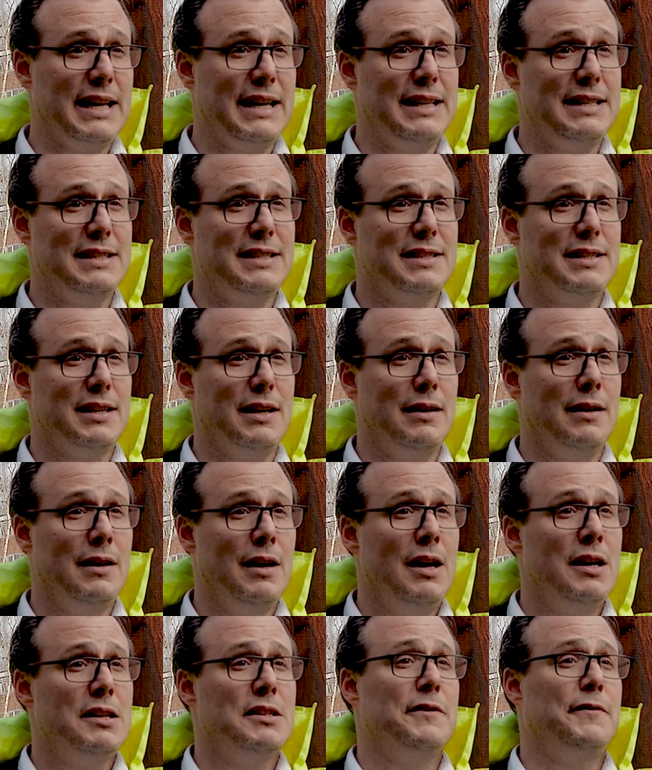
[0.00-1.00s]
days to,
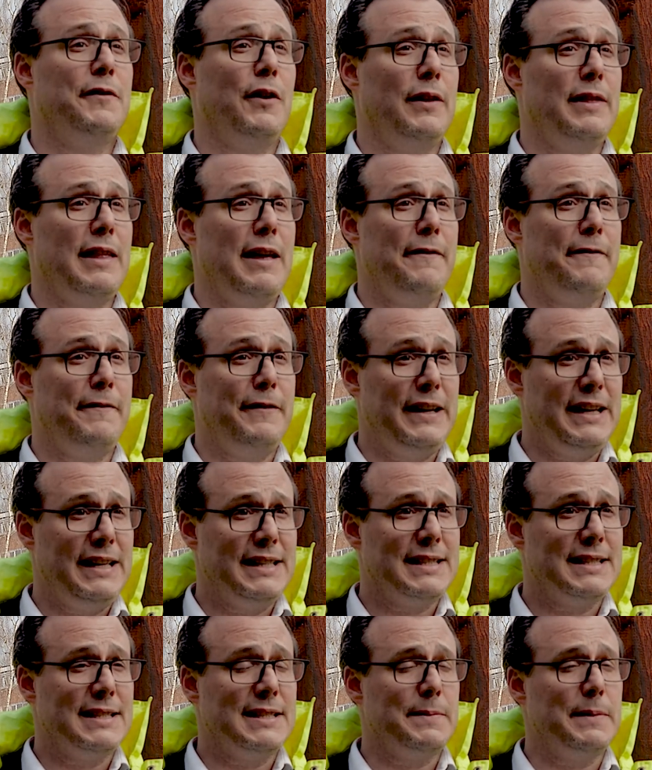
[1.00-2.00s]
to find their
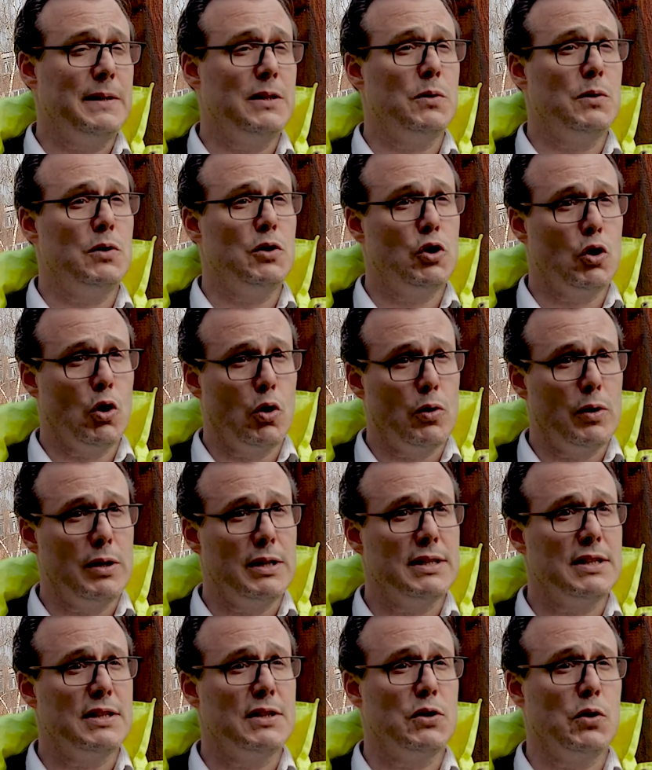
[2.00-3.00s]
feet and speak to
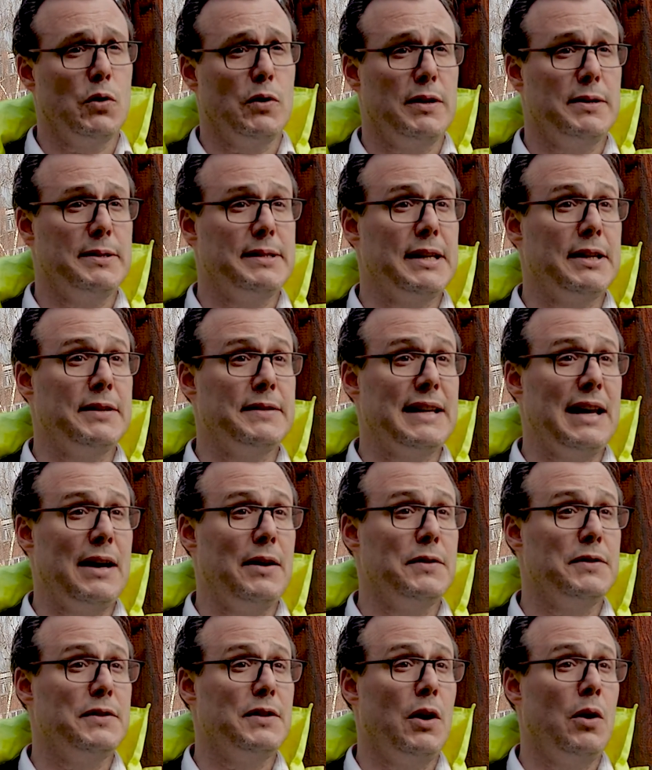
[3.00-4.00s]
insurance and sort themselves
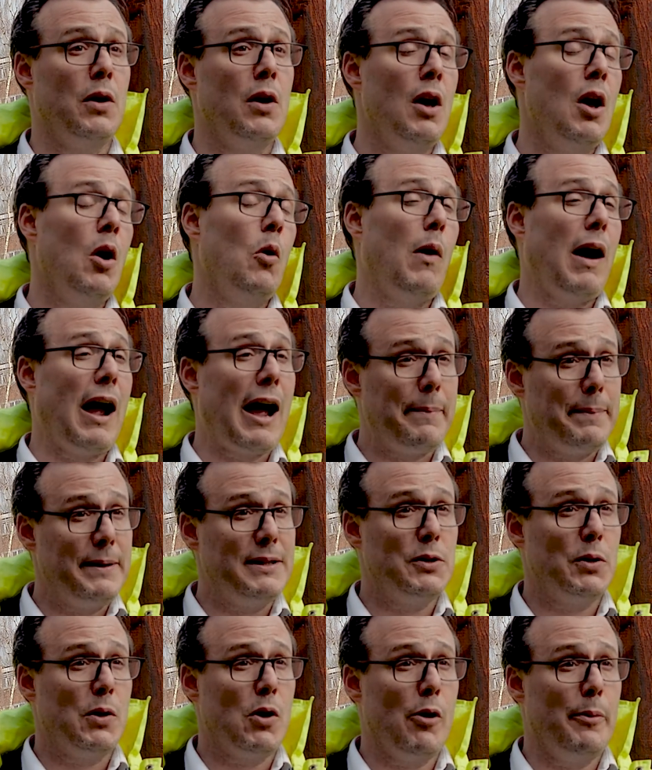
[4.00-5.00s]
out. So we're
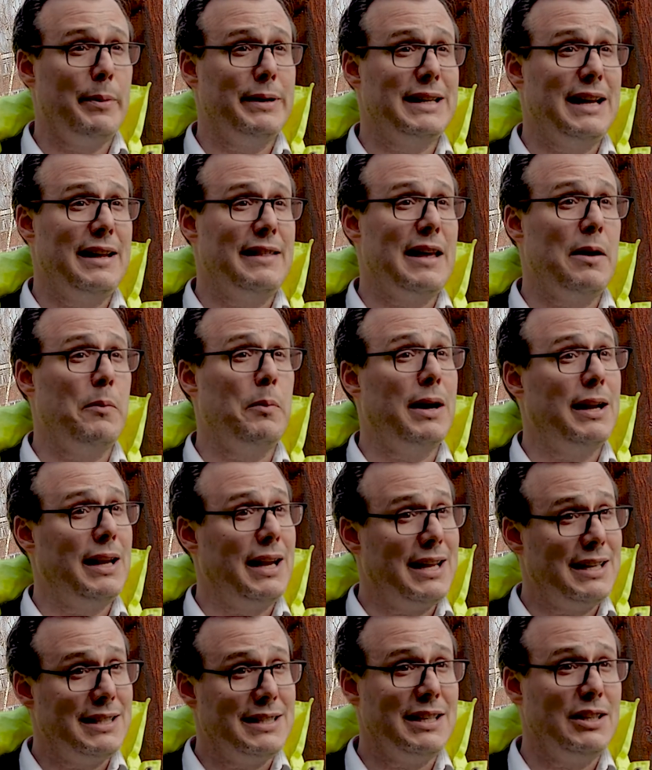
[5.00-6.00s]
happy to accommodate them. We're
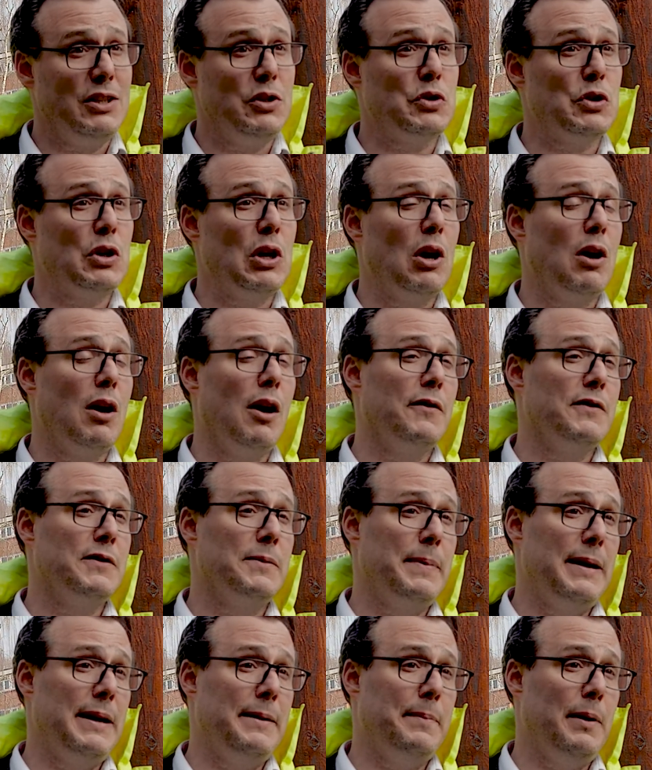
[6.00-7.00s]
going to continue to look
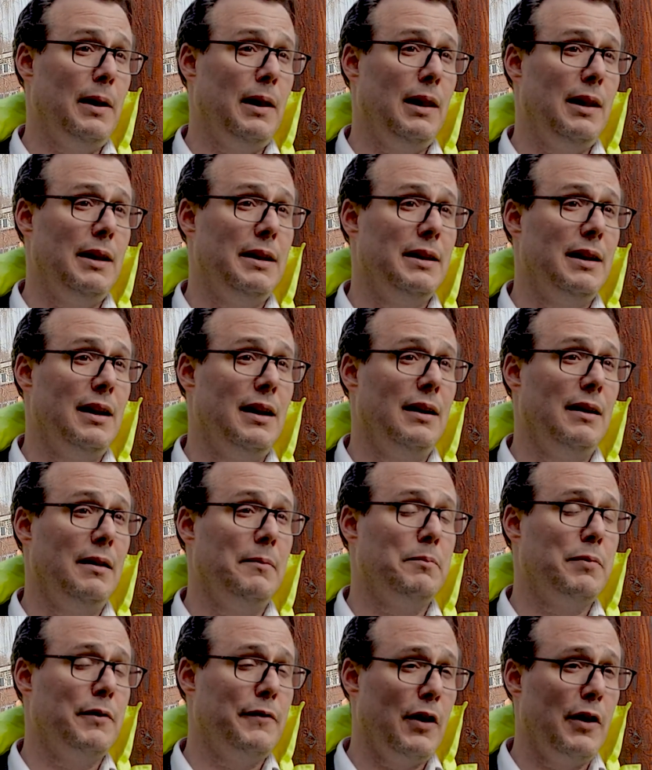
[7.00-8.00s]
after people and,
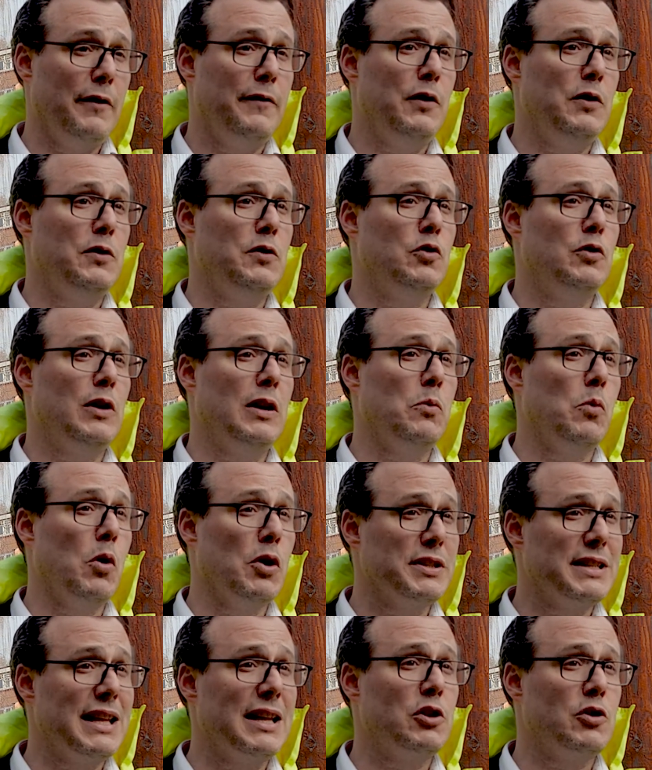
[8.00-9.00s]
and provide food and drink
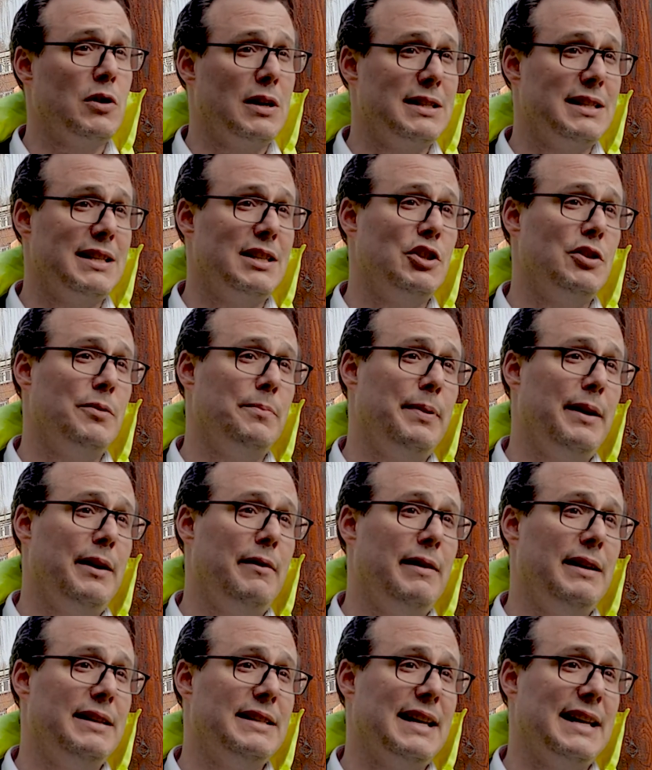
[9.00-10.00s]
whilst that transition
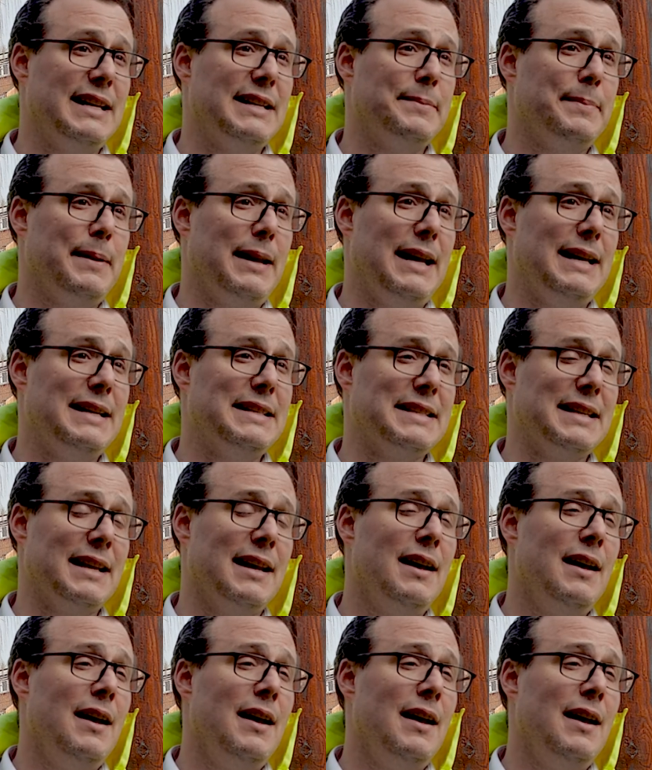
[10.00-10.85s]
period takes place.